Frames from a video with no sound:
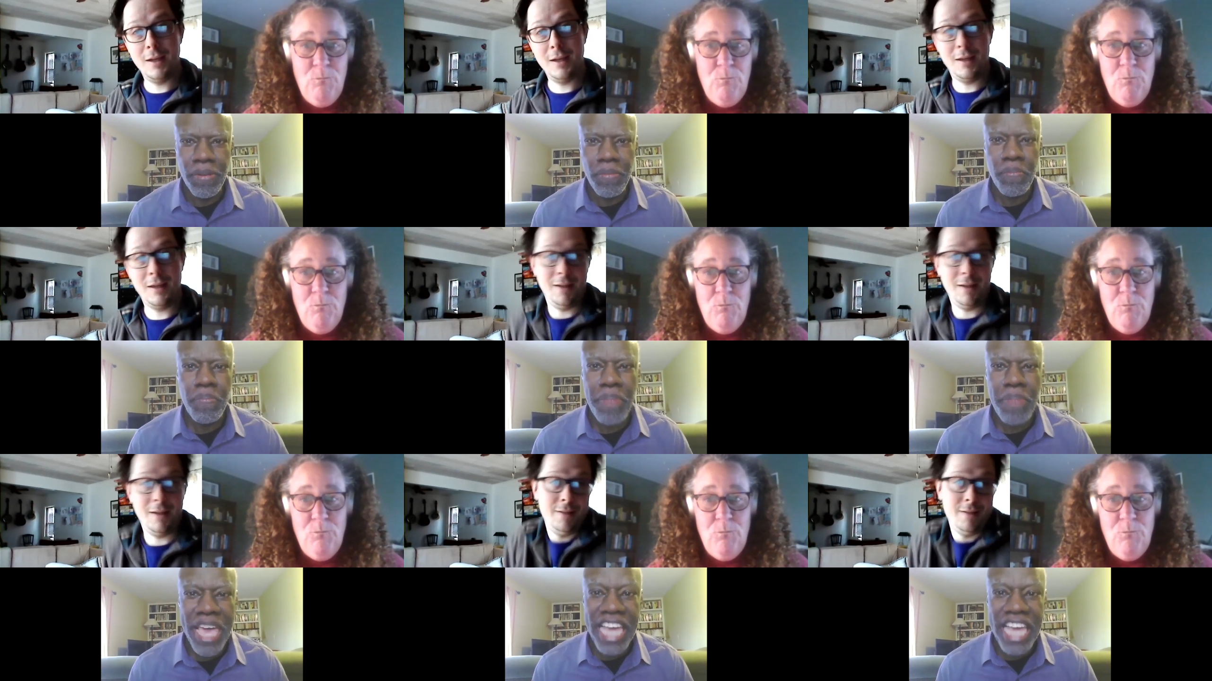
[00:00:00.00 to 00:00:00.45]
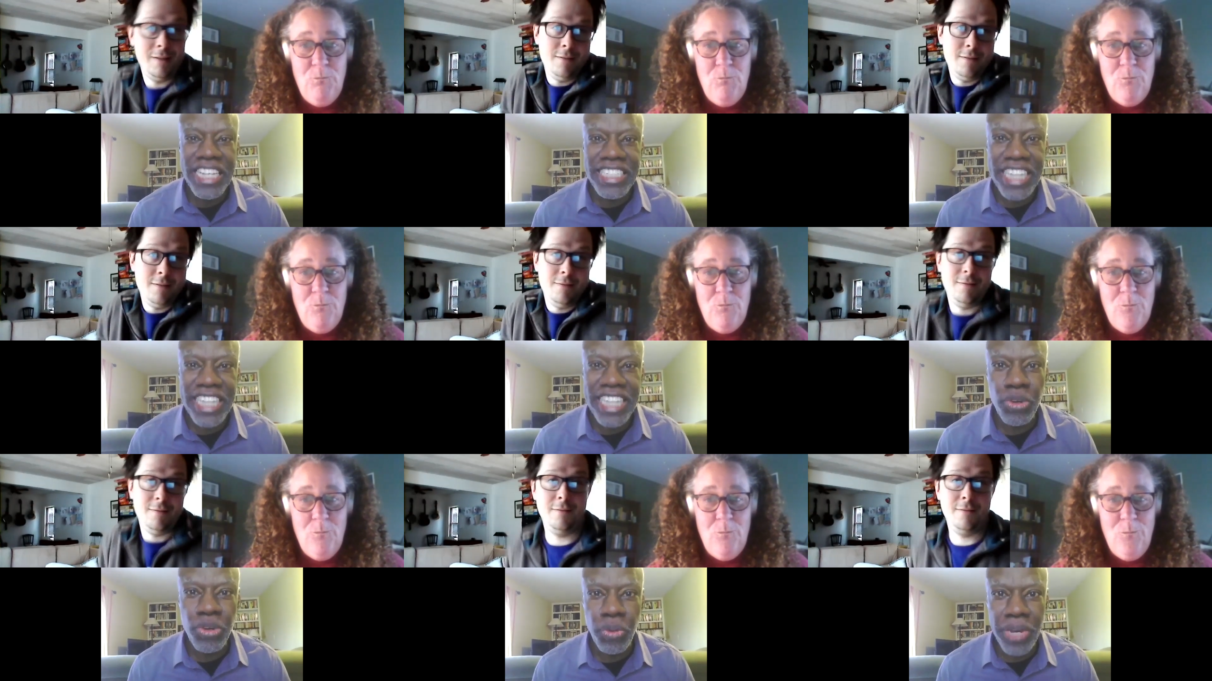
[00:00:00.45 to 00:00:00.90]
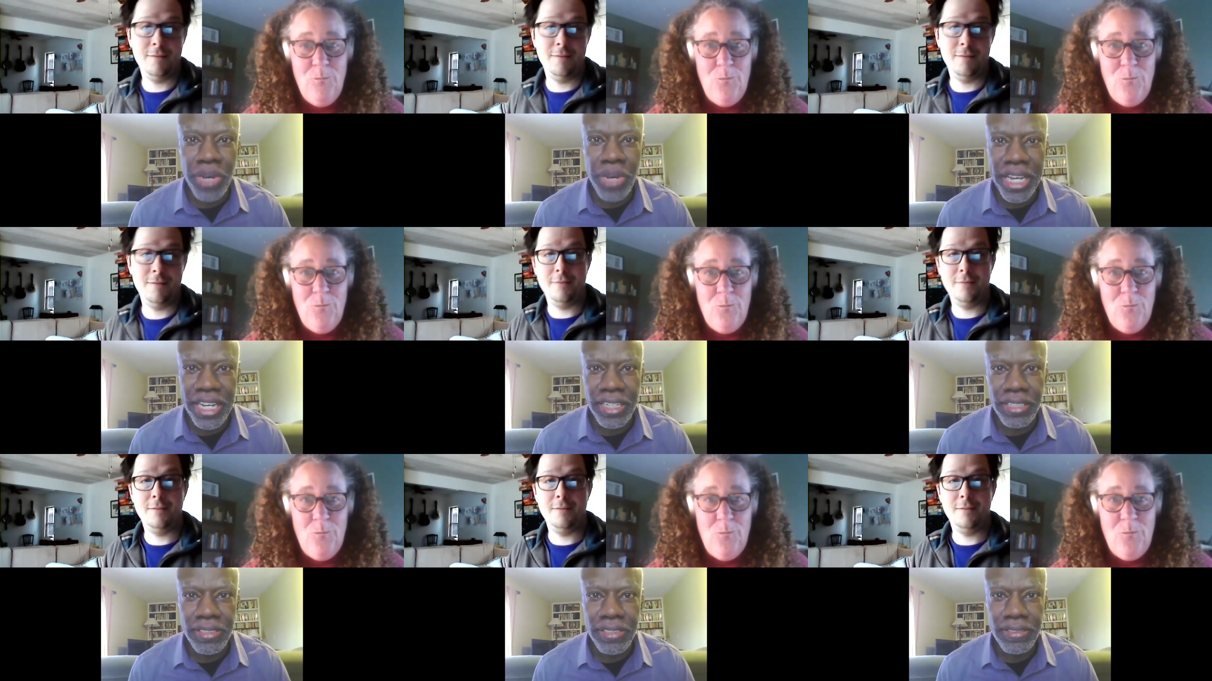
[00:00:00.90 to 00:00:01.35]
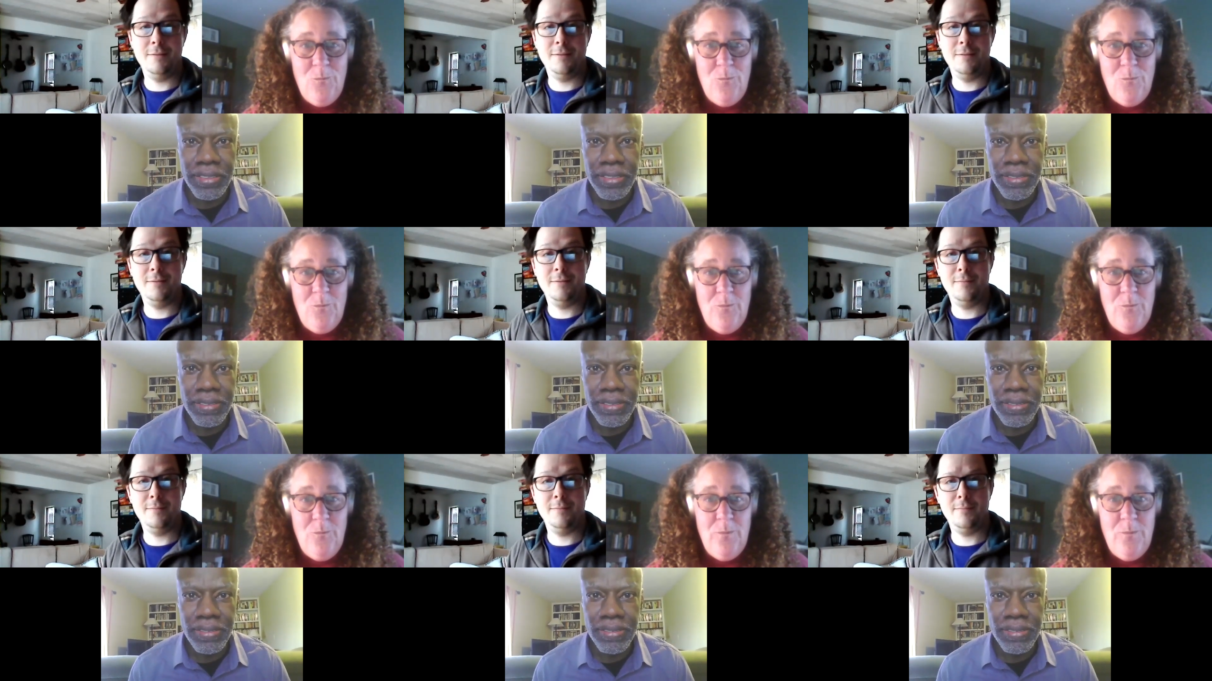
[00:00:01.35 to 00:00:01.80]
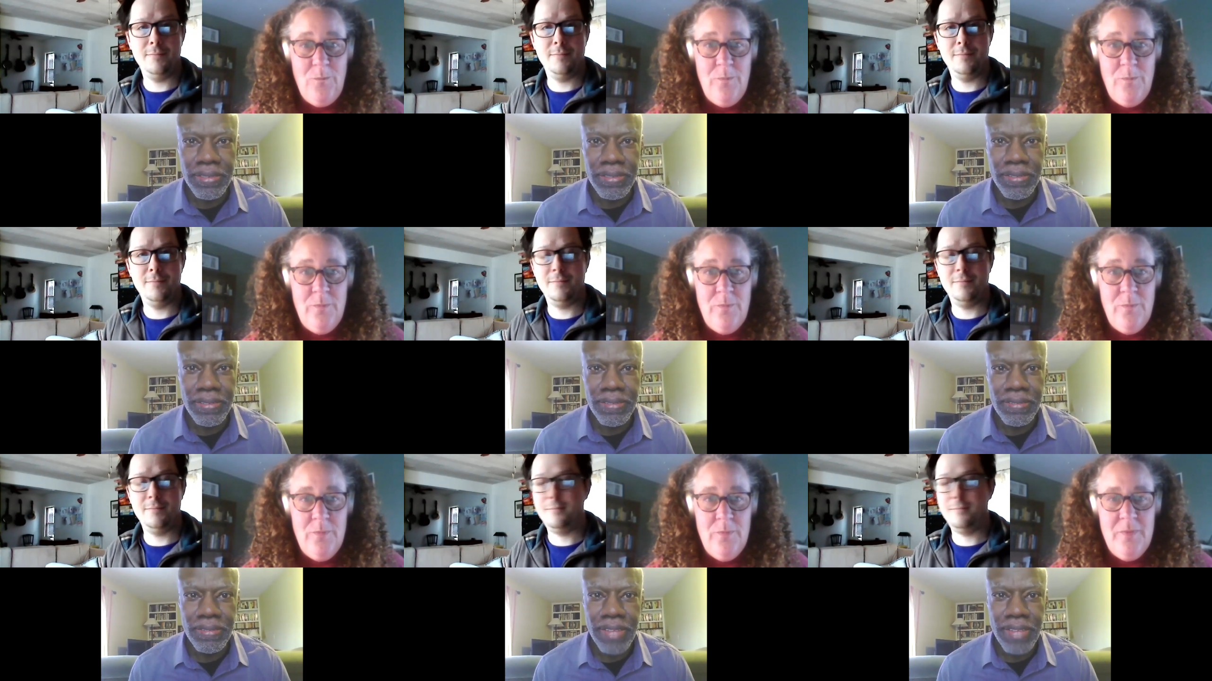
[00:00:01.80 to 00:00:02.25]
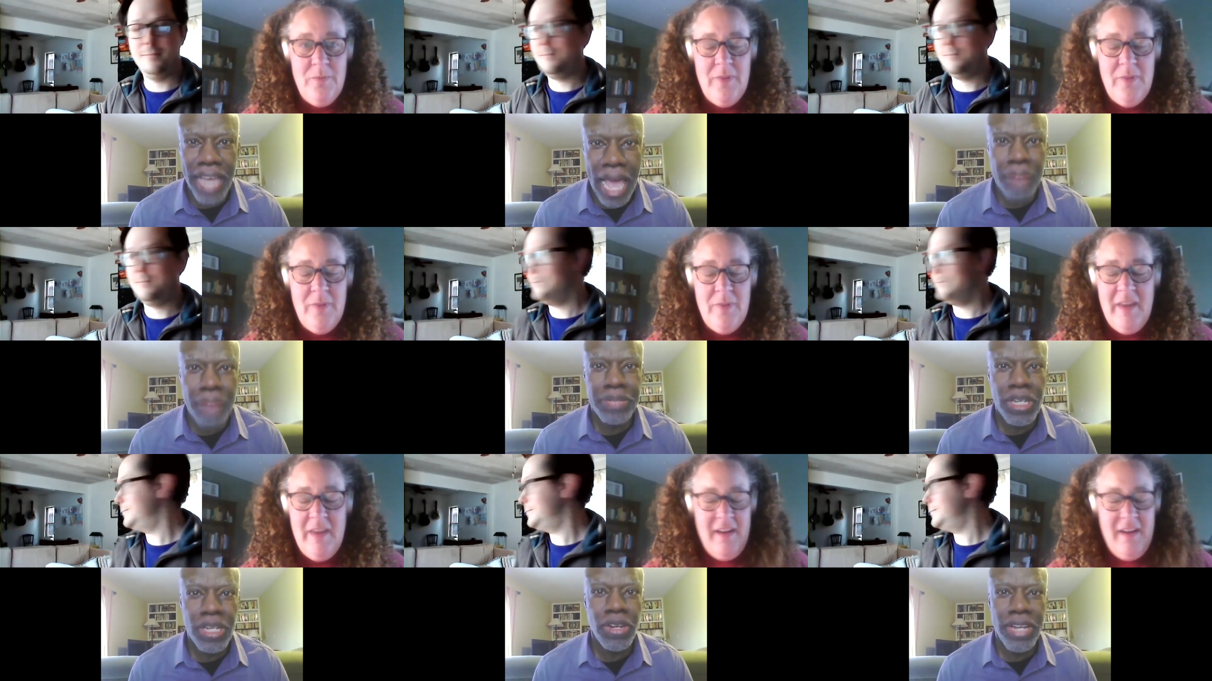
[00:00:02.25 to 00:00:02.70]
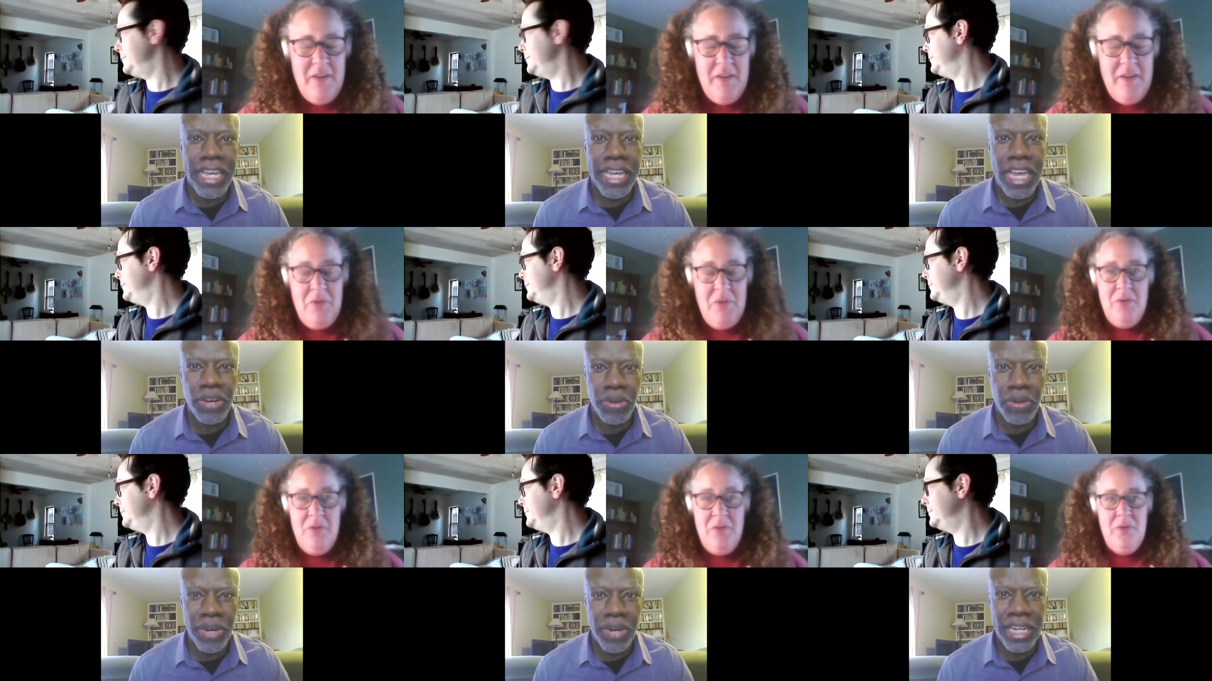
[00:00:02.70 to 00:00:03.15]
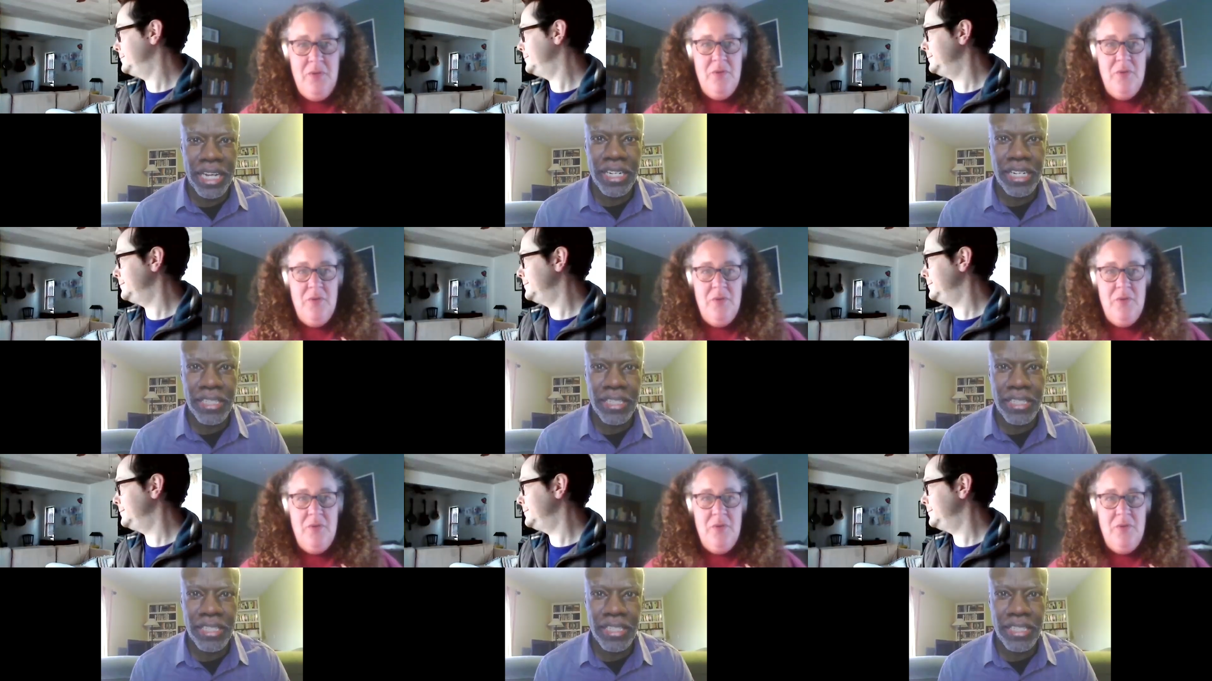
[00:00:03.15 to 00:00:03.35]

Speaker 1: pigs can read. They absolutely can read.